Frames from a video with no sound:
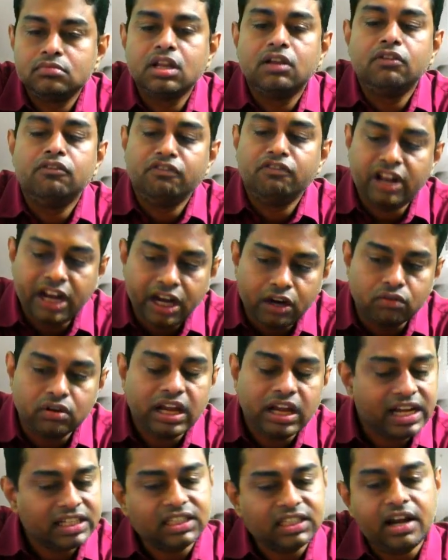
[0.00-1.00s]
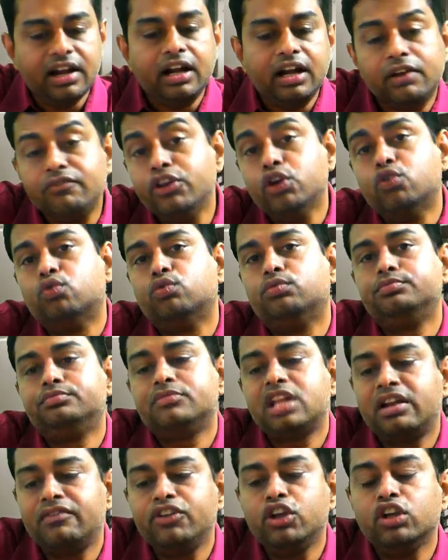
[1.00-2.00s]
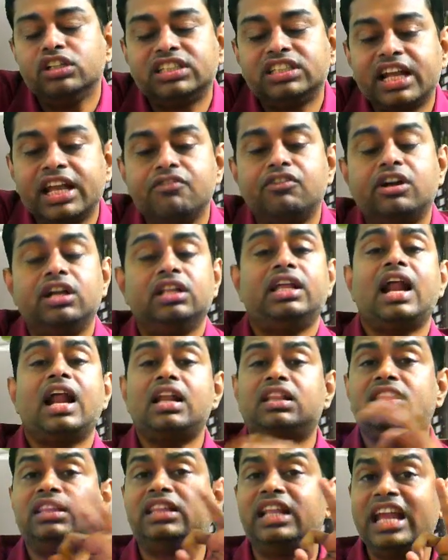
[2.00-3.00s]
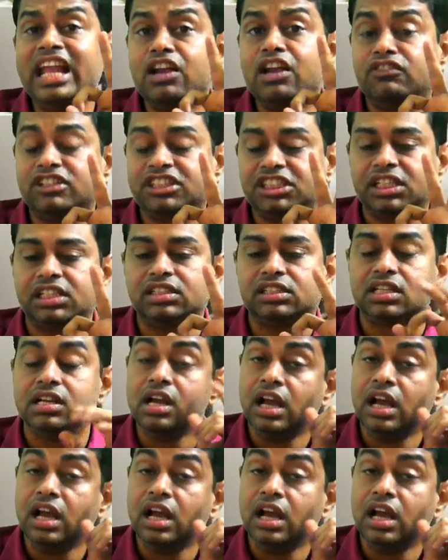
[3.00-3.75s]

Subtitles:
Very good, excellent. Review is the keyword. There are 3 questions.